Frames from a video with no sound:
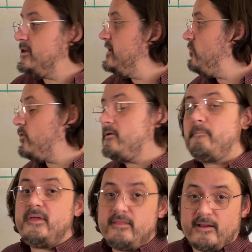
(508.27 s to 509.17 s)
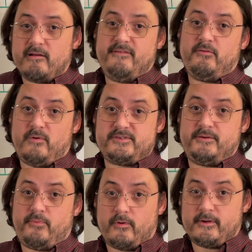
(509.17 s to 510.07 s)
It wouldn't be there if it wasn't
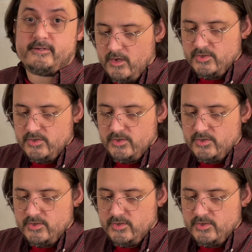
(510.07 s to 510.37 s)
important.